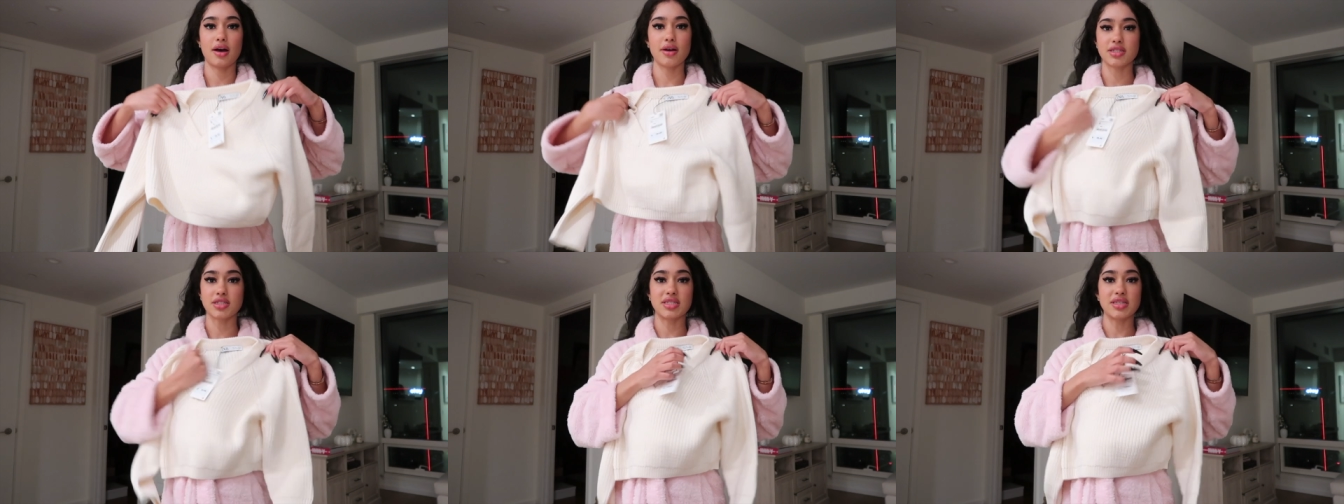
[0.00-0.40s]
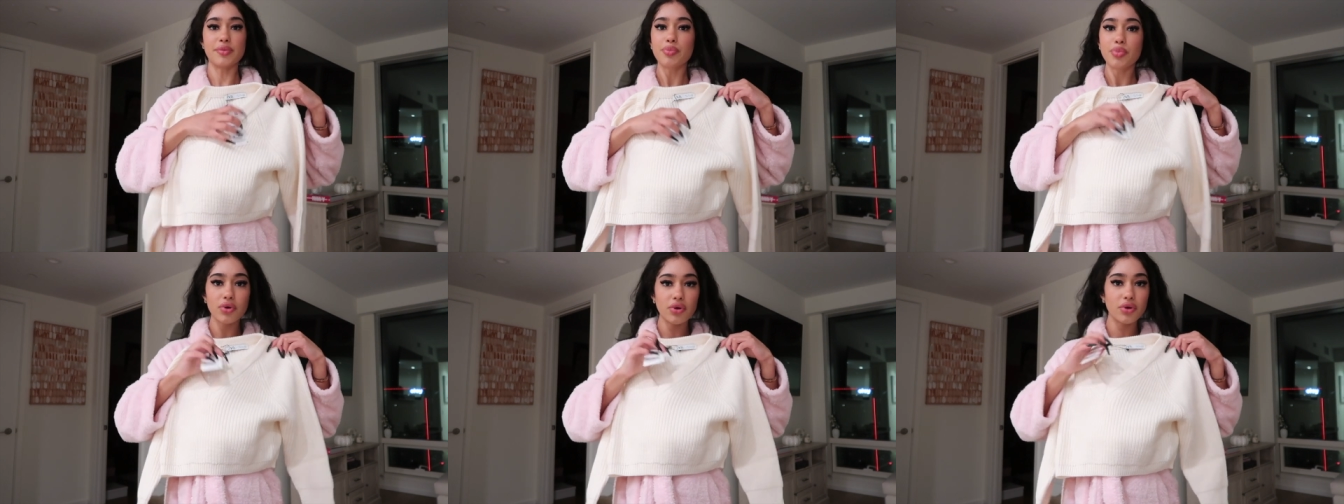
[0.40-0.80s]
a
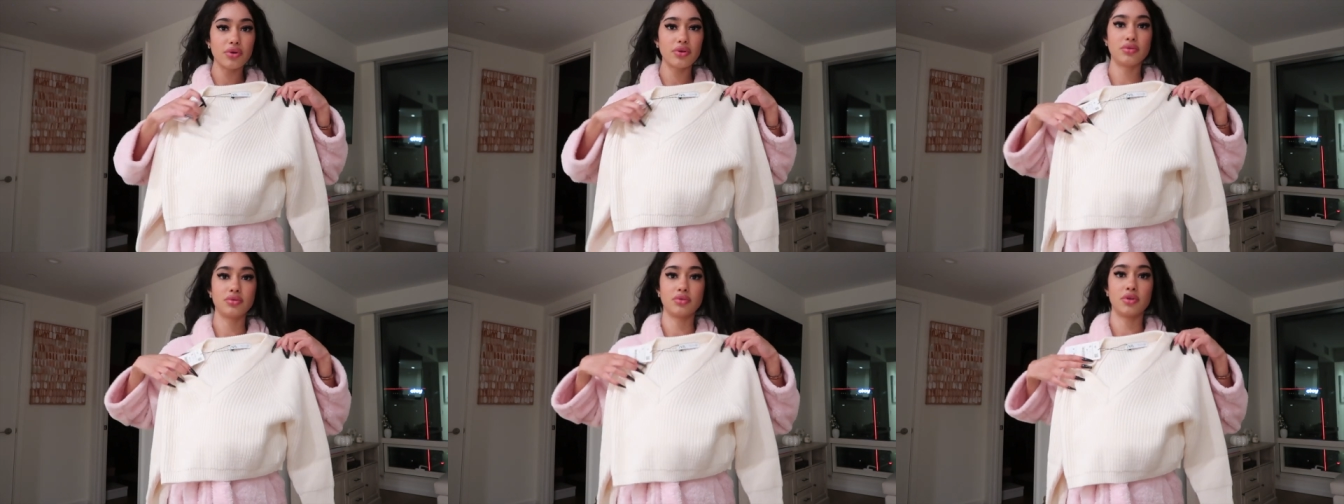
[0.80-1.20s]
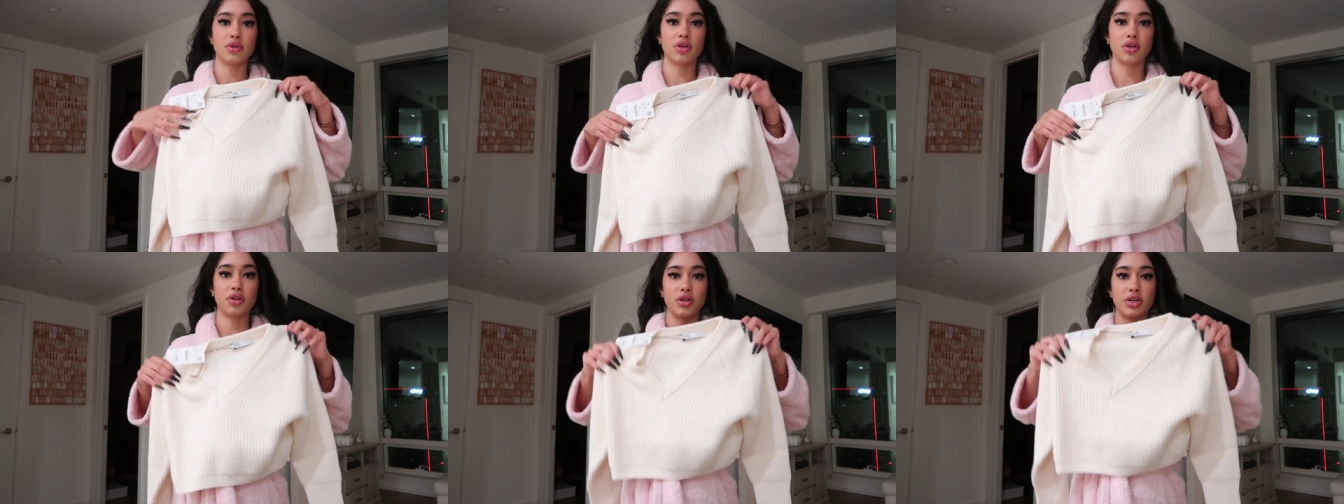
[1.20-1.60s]
simple
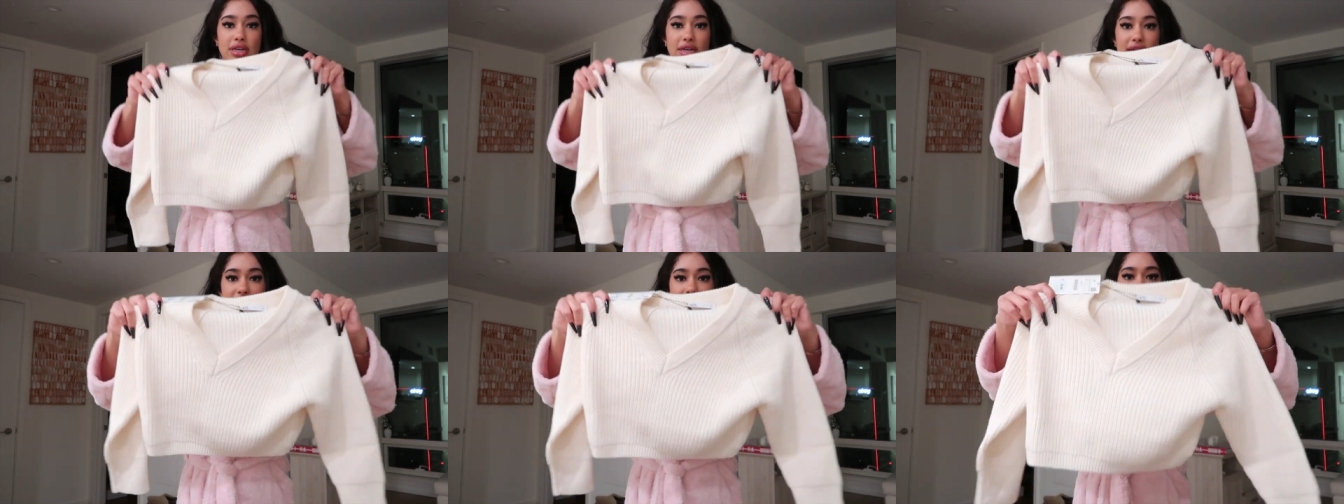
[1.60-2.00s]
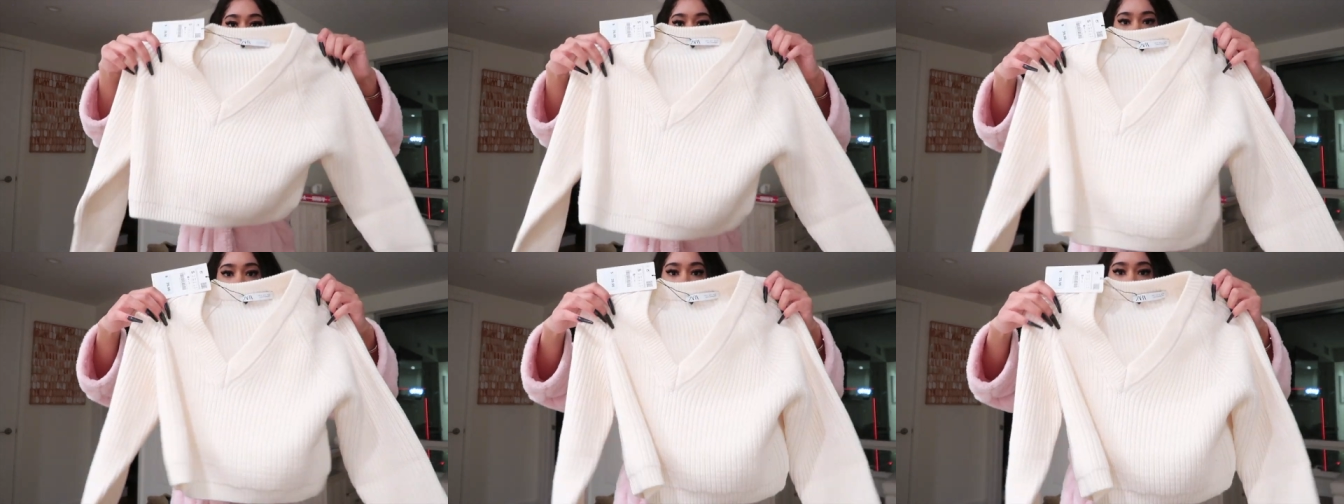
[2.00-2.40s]
knit
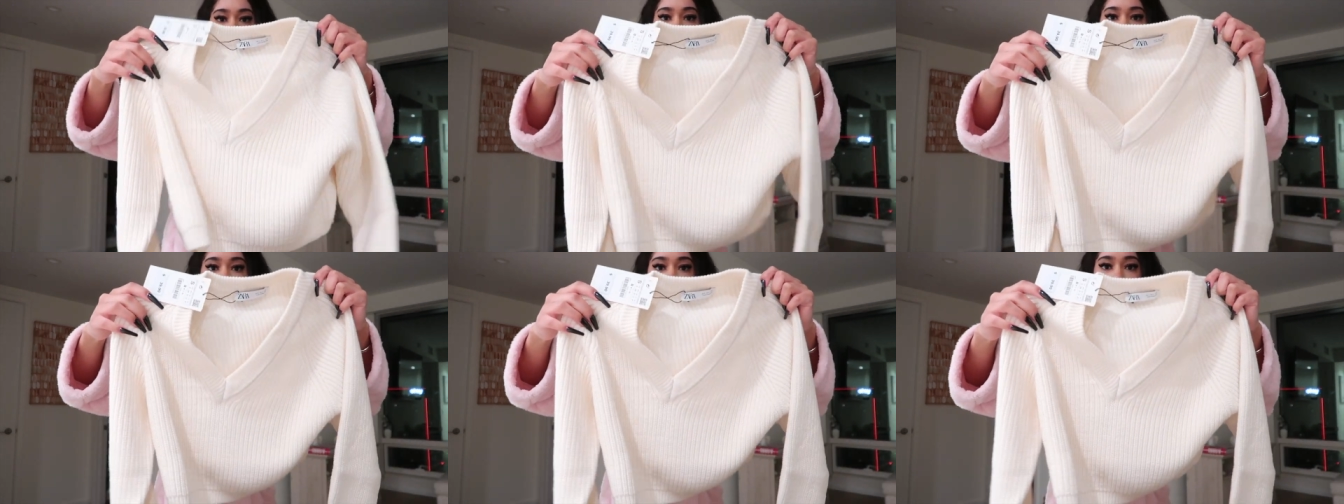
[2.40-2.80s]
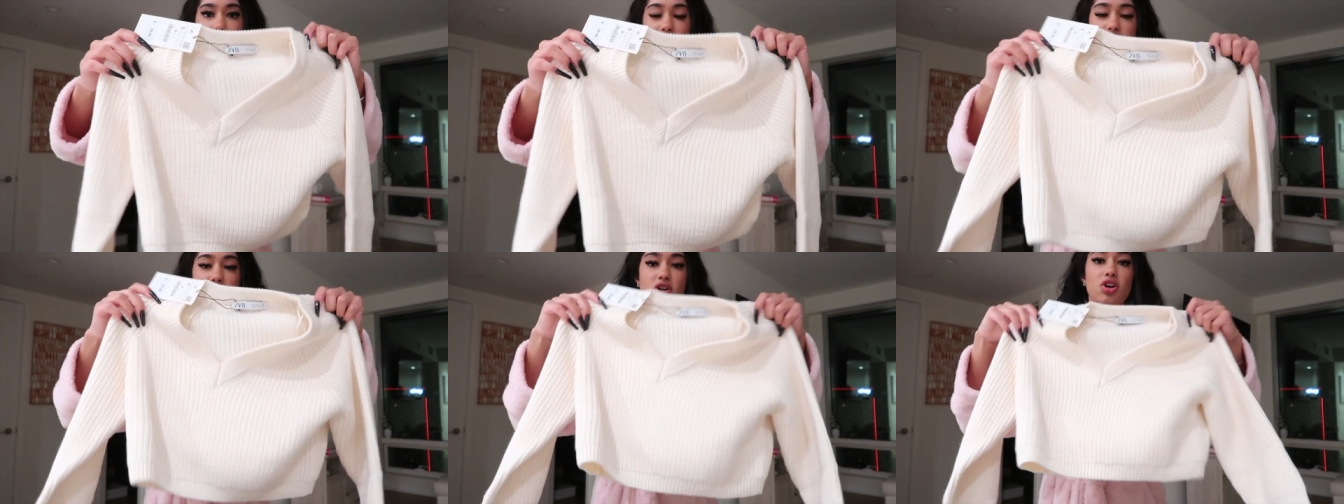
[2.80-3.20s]
throw on sweater.
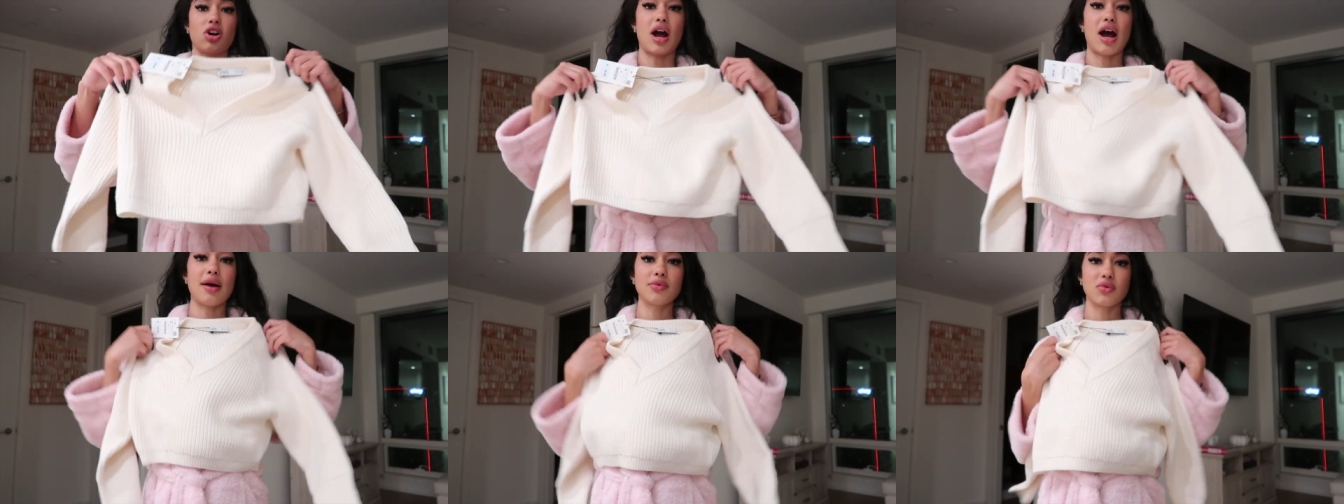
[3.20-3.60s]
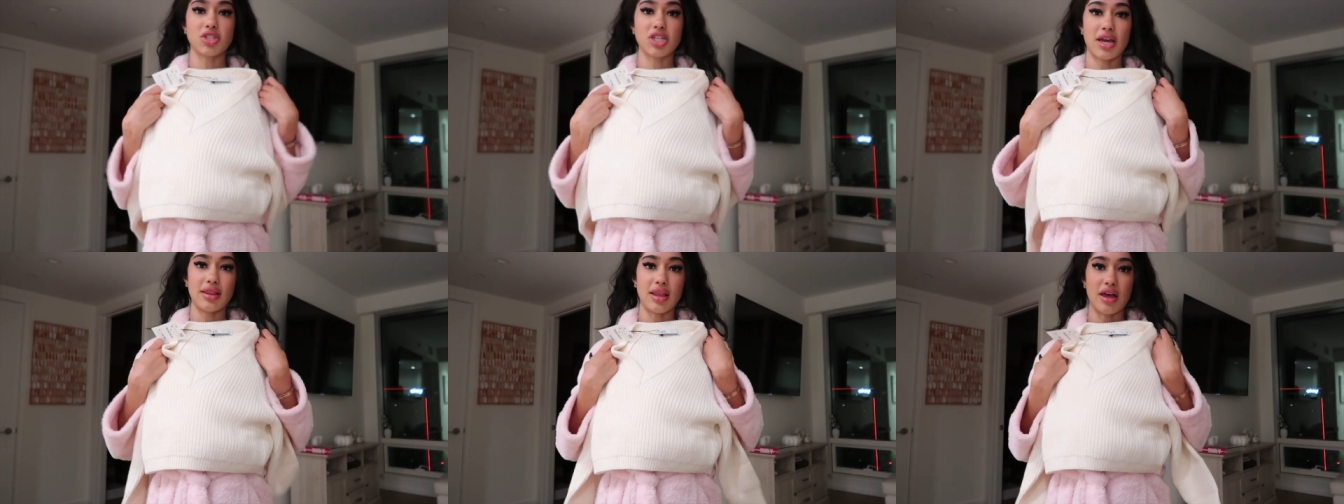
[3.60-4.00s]
It's cropped, which
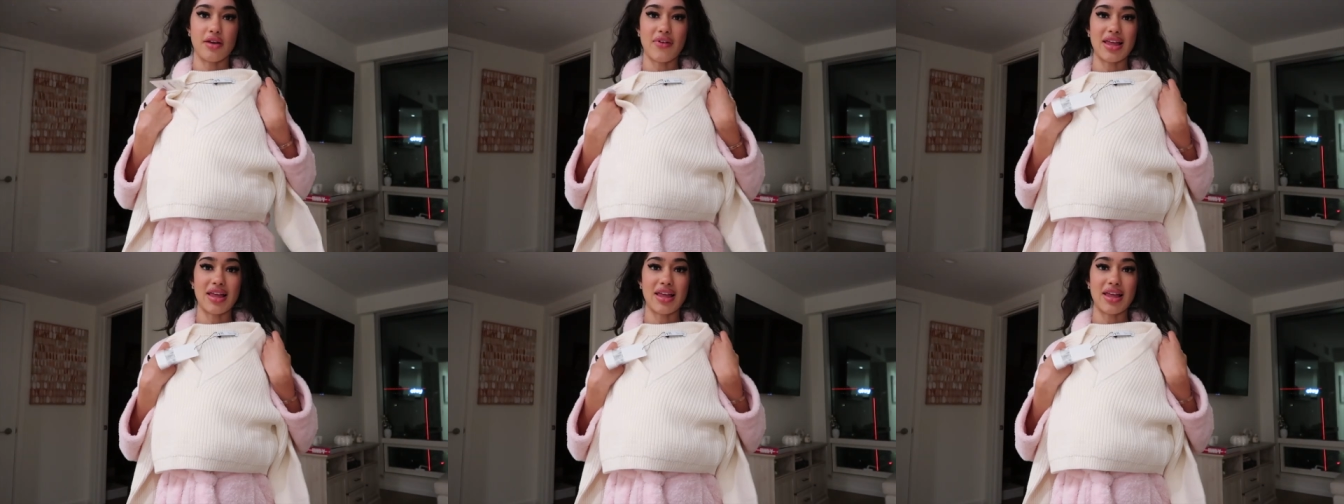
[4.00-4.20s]
I love.